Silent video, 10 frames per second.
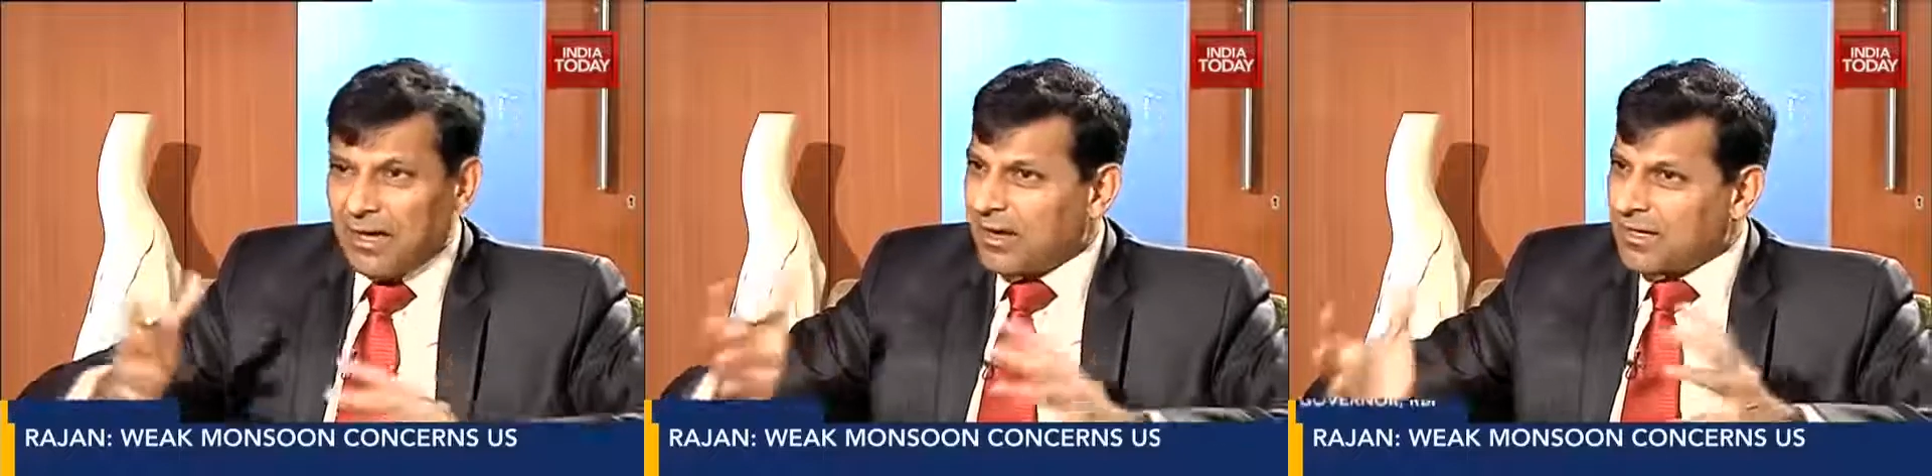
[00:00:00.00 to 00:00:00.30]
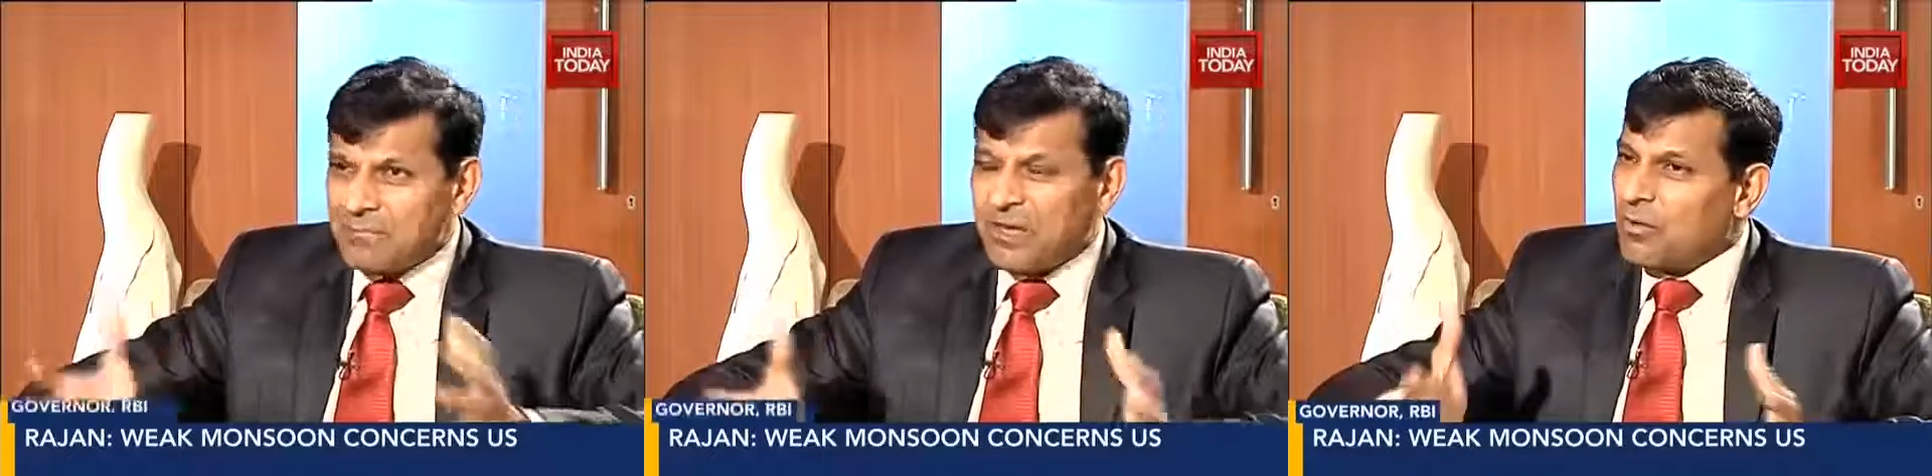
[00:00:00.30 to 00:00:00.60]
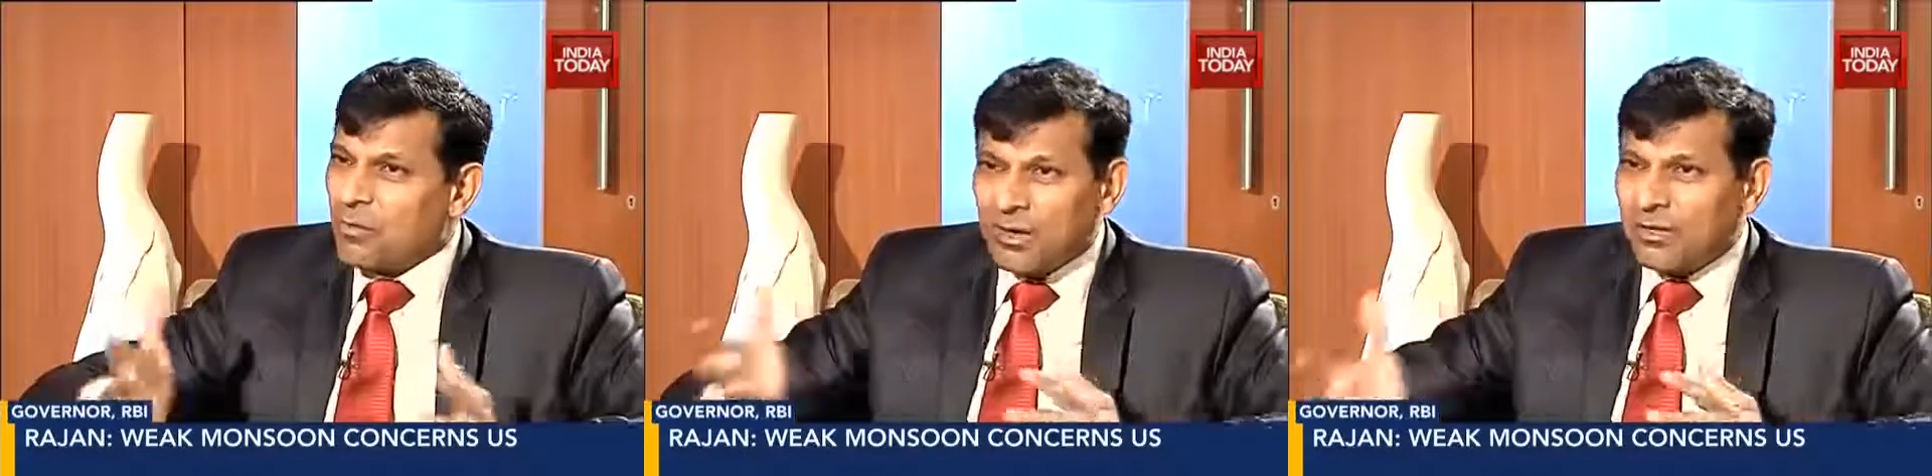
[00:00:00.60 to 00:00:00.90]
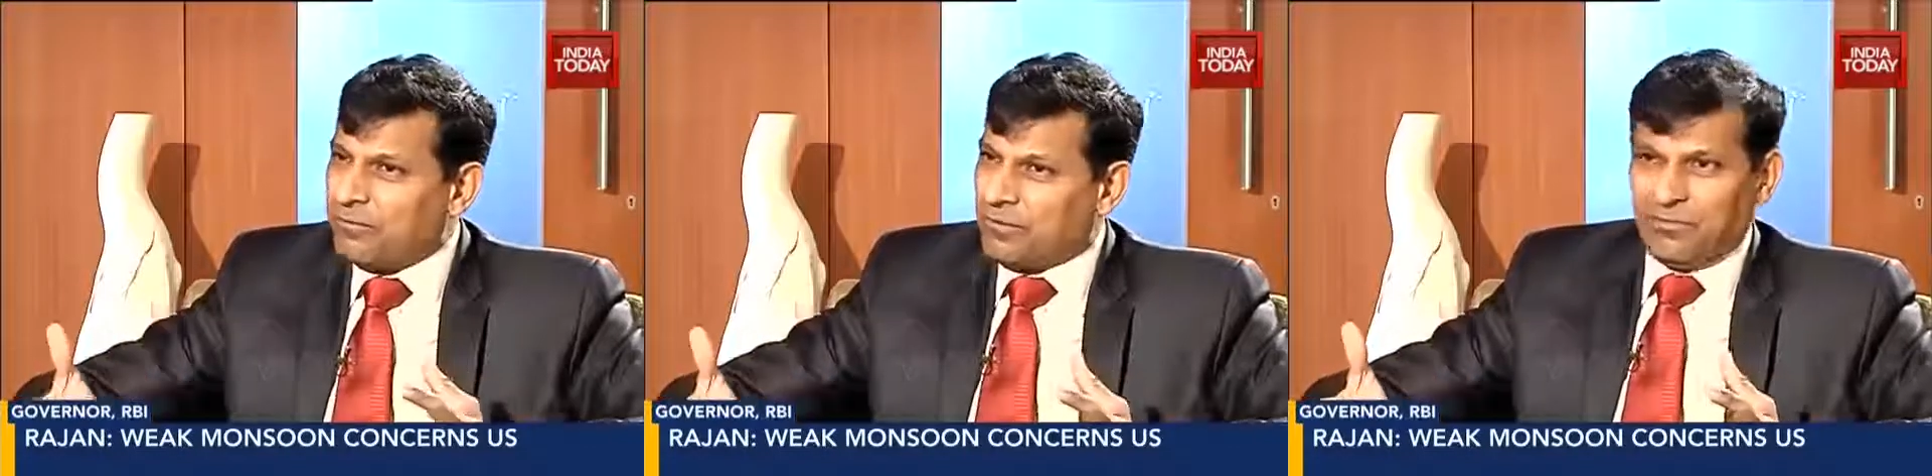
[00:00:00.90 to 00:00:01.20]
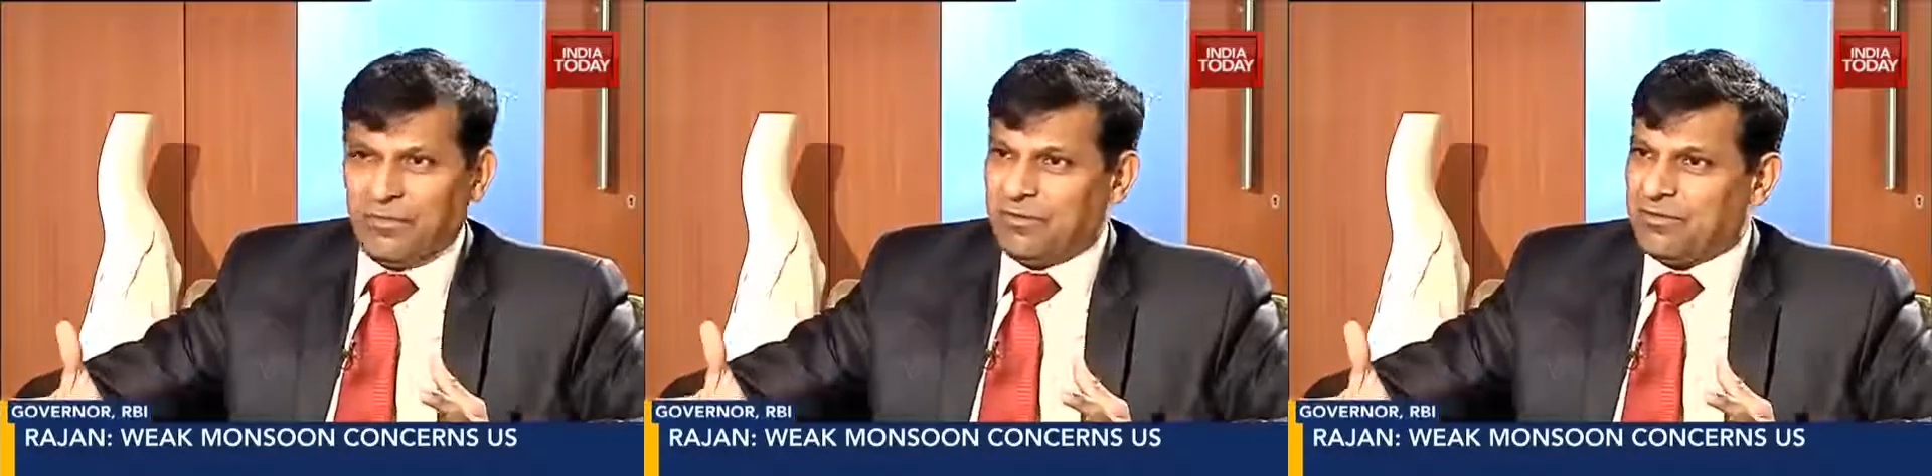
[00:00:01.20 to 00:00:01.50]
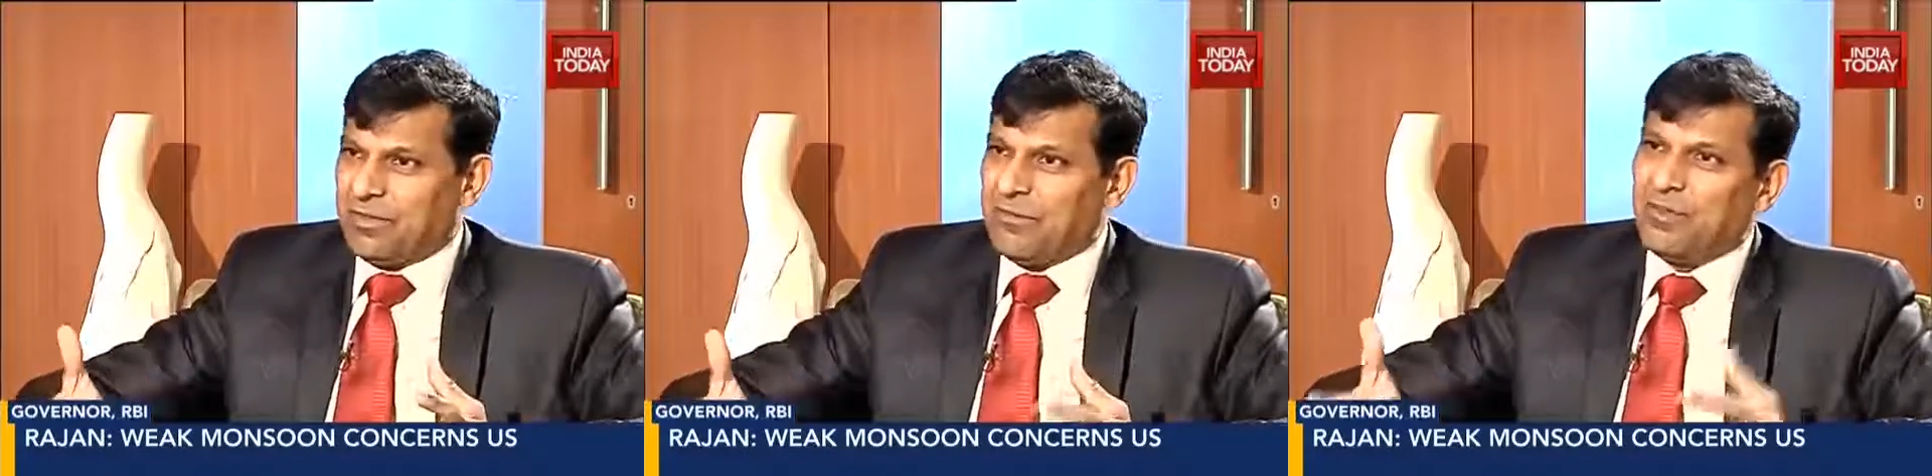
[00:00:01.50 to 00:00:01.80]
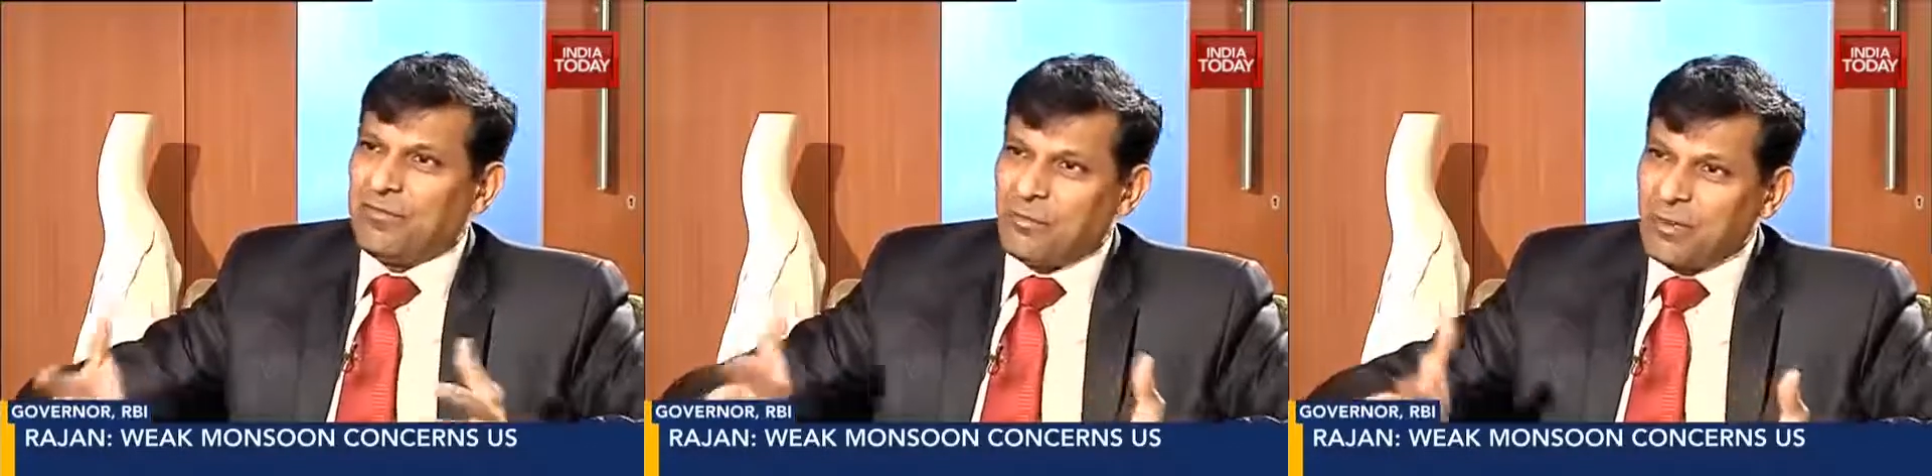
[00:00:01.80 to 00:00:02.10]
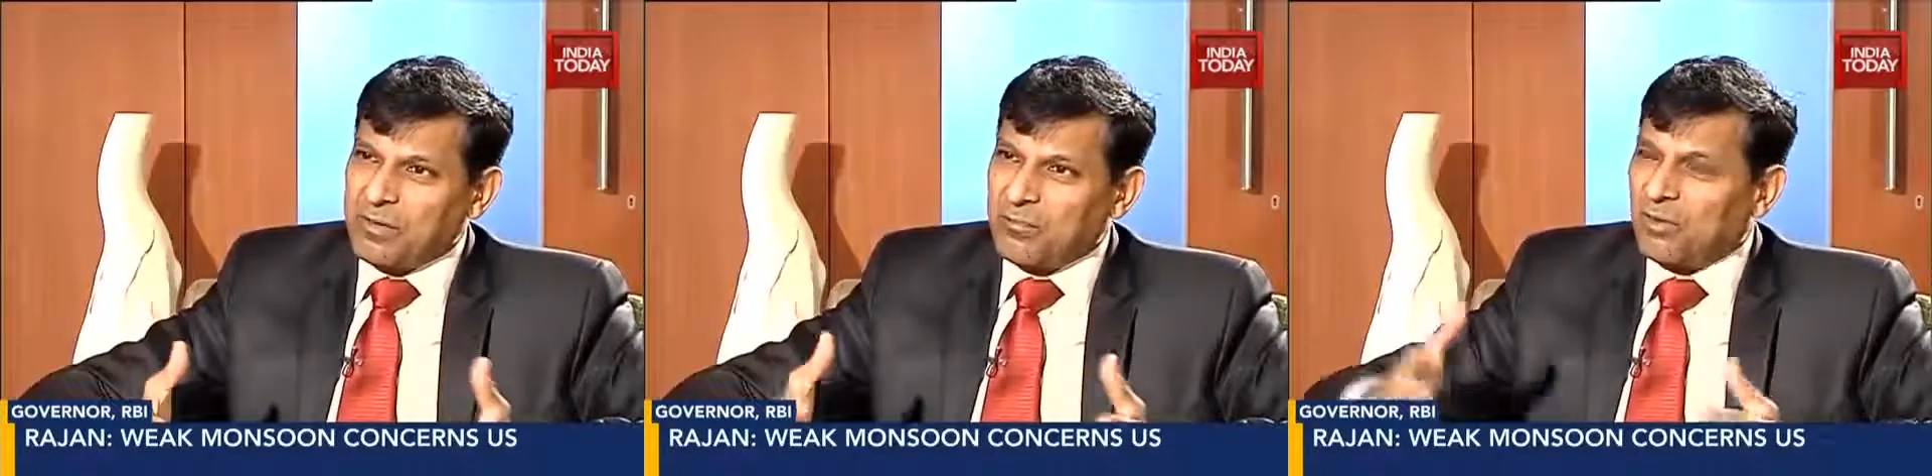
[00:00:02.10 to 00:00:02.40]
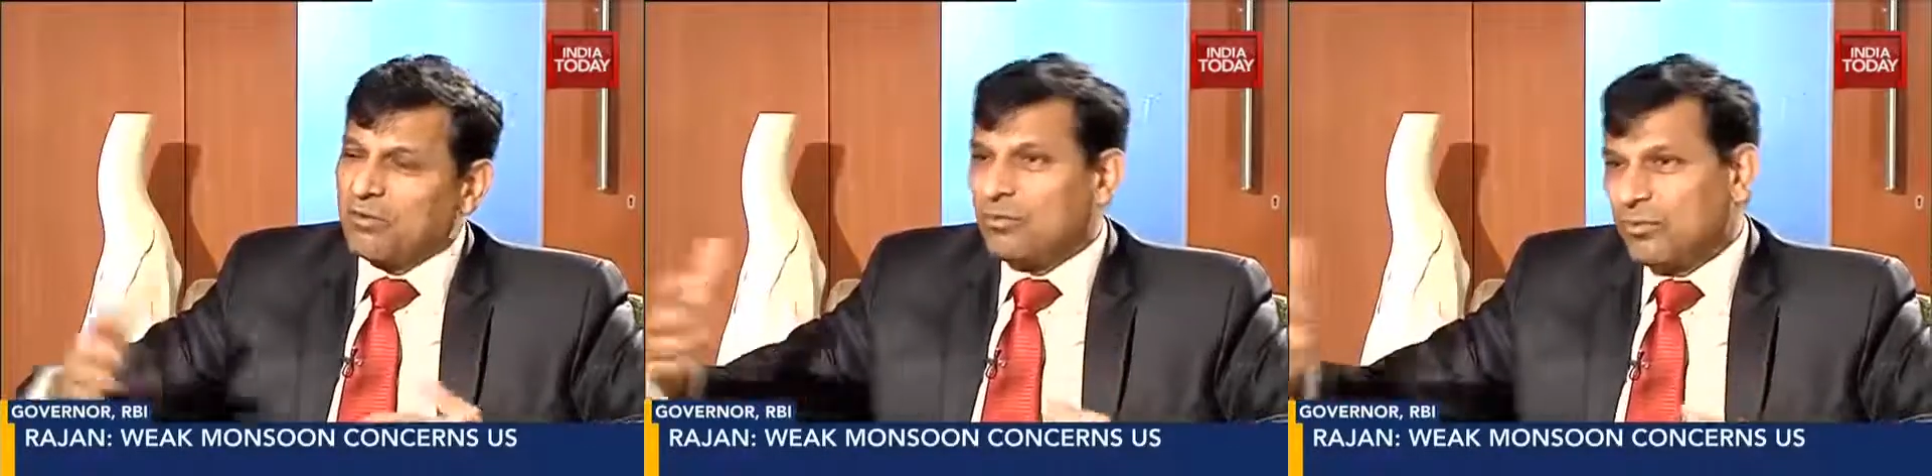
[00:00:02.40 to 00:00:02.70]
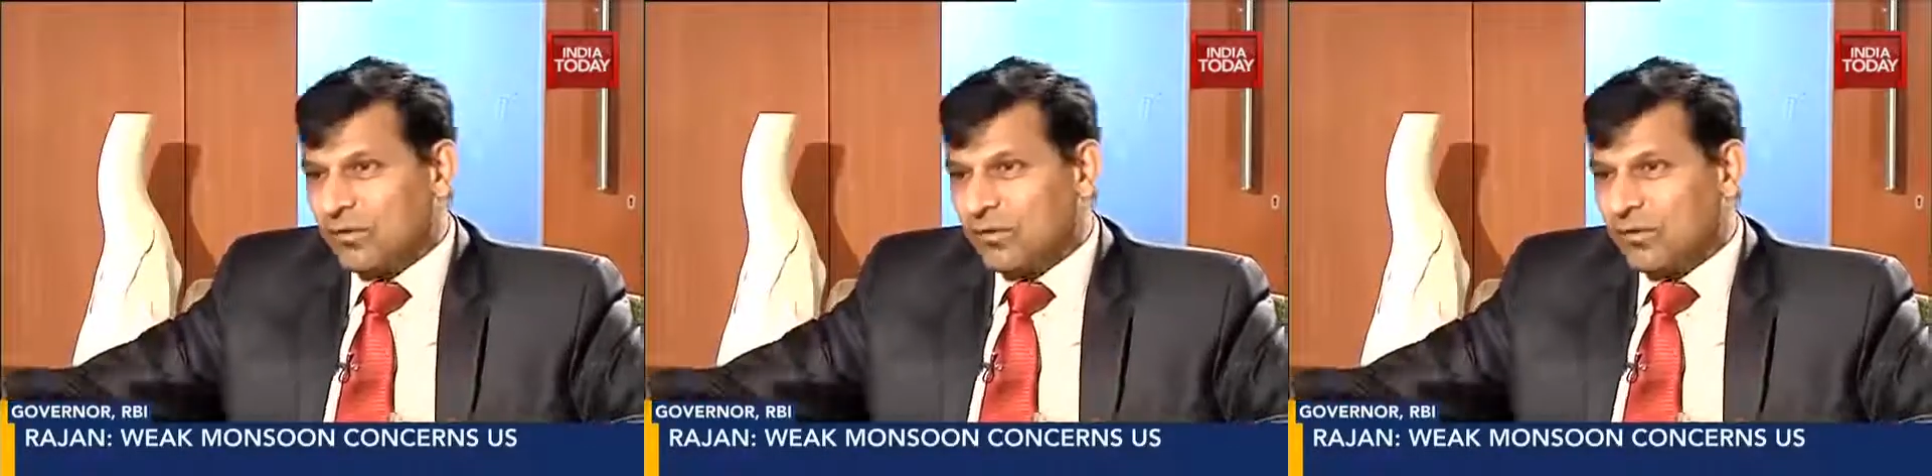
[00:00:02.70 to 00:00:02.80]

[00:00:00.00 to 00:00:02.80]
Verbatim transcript: it can make a world of difference if you have a weak monsoon,